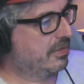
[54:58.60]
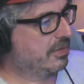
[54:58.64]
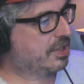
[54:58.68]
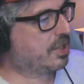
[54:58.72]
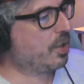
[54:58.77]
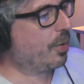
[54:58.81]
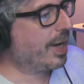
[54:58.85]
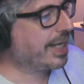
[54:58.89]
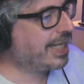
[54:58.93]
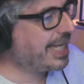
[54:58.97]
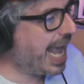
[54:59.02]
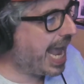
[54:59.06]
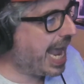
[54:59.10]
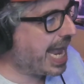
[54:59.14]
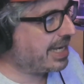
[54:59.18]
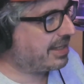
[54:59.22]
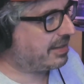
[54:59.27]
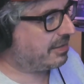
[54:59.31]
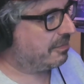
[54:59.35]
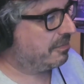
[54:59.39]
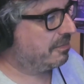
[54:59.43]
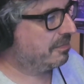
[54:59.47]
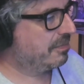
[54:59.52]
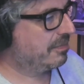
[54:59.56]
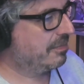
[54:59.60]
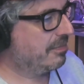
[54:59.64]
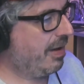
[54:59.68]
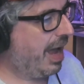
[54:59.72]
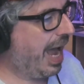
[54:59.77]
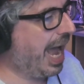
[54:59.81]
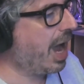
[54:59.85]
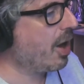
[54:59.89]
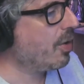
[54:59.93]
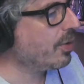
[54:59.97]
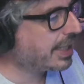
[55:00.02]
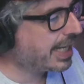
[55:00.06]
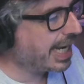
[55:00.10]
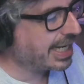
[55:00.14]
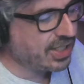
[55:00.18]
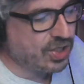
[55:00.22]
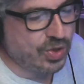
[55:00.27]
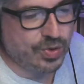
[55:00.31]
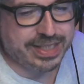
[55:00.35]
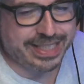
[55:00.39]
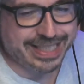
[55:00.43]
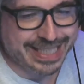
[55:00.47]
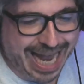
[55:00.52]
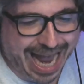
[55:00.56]
So again, how can
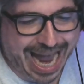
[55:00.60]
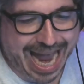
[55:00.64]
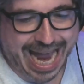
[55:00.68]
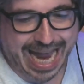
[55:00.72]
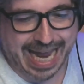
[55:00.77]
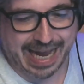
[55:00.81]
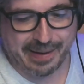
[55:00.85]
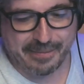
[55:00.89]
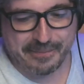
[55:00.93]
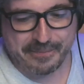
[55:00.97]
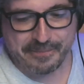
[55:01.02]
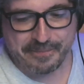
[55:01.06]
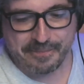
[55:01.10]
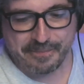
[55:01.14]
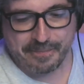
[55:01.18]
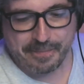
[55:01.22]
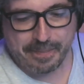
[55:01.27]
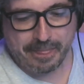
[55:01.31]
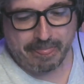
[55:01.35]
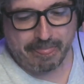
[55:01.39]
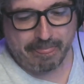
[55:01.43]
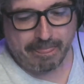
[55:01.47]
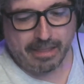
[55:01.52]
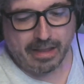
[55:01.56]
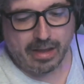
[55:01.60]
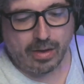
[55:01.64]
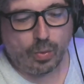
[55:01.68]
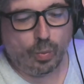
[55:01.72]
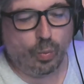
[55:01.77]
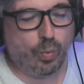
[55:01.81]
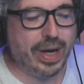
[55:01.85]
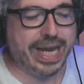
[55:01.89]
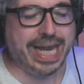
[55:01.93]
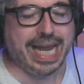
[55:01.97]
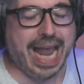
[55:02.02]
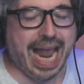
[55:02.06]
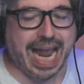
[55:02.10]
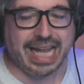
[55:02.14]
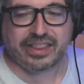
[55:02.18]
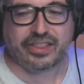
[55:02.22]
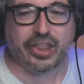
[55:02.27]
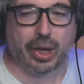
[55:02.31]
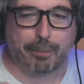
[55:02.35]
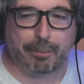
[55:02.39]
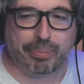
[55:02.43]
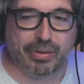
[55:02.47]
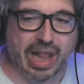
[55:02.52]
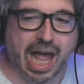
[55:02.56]
you say we hate
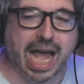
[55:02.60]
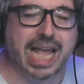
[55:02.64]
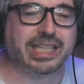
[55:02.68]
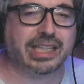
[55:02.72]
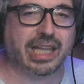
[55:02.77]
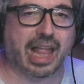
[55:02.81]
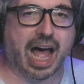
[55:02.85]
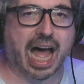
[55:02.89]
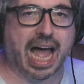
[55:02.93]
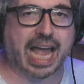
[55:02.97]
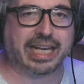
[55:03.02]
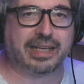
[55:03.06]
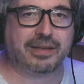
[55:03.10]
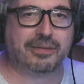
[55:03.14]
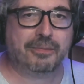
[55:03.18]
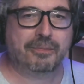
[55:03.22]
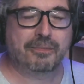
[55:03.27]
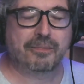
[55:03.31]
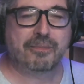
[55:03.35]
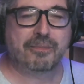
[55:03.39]
the bloodline,